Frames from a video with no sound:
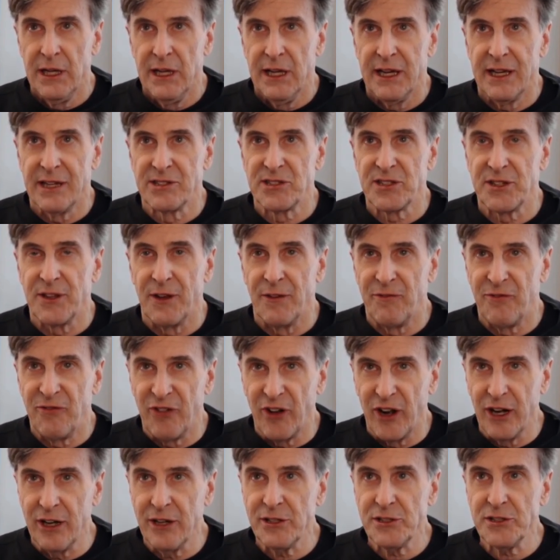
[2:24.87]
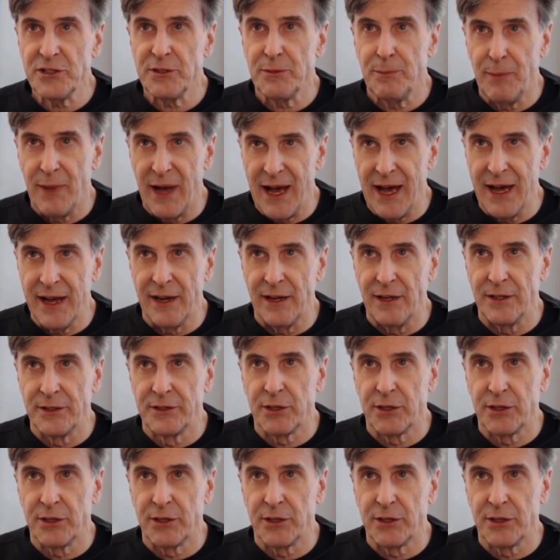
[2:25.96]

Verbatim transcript: It's the first model